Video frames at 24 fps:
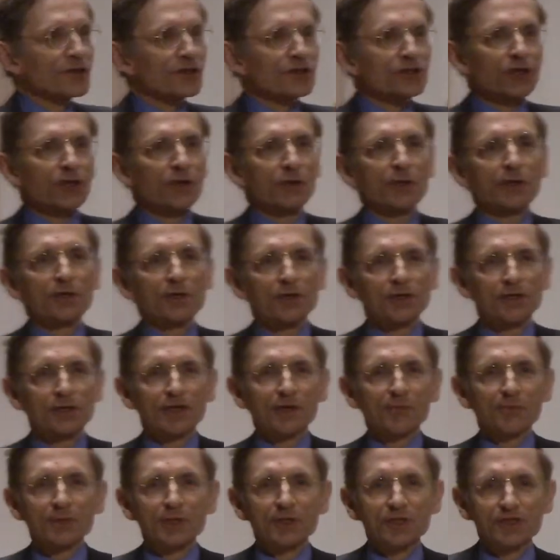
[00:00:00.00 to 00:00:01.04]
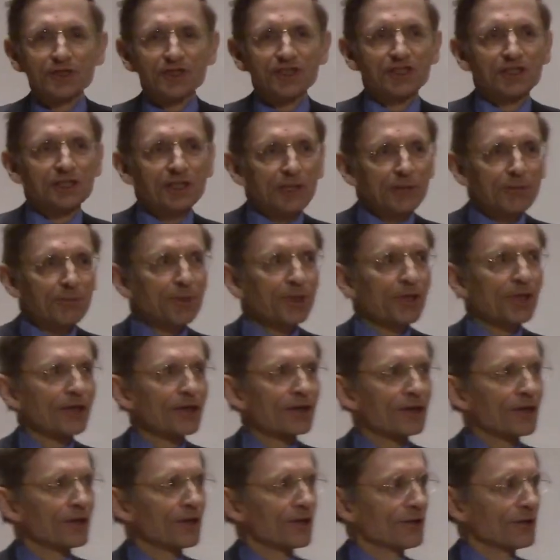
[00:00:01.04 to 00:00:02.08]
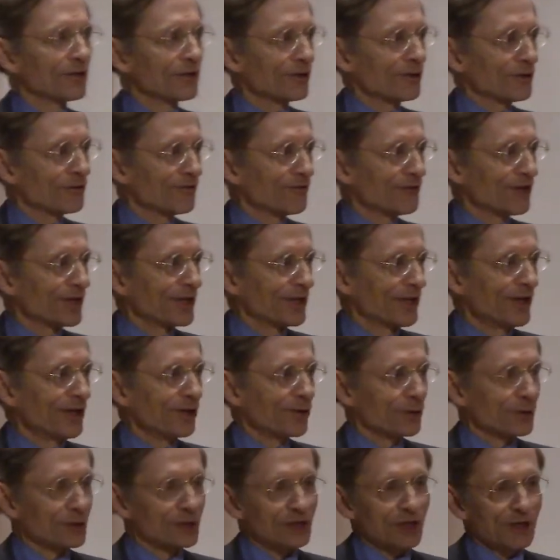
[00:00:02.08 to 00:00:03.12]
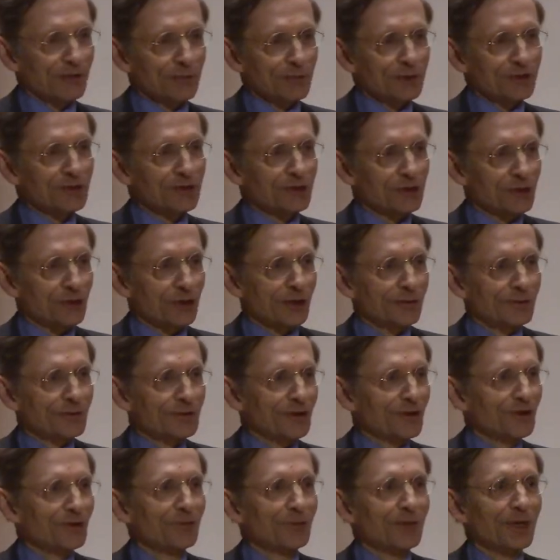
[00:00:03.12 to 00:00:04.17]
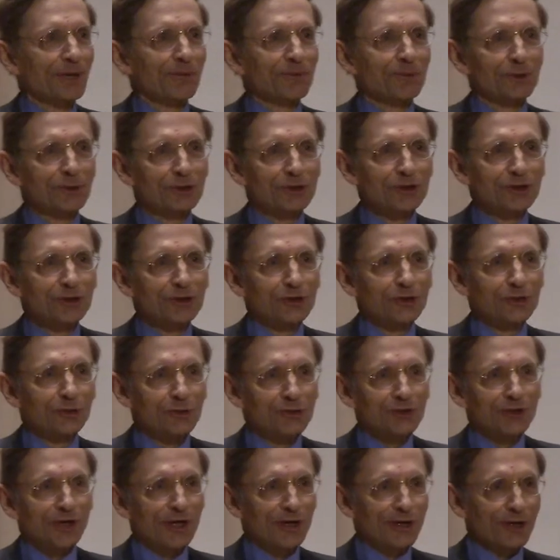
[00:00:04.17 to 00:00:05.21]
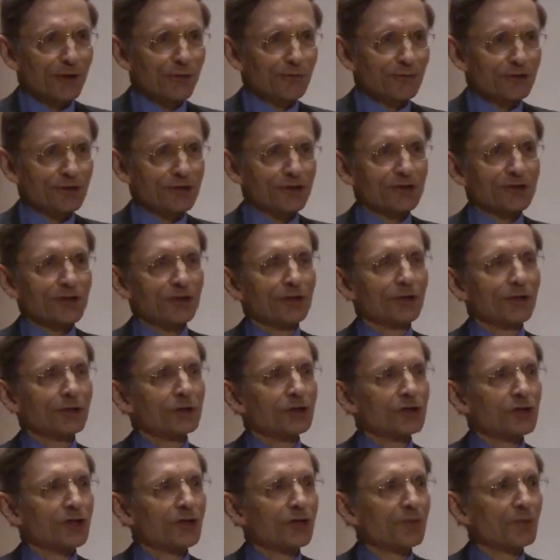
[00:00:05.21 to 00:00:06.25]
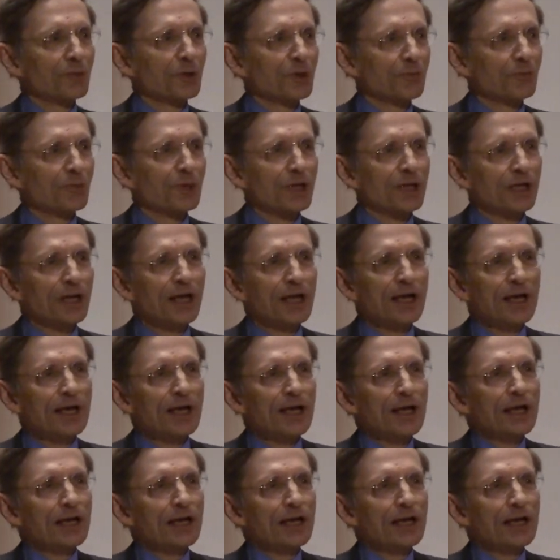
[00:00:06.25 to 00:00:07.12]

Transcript: is going on, let me slip in a little thing here, which I wasn't sure I was going to be able to do, so I know this is illegitimate,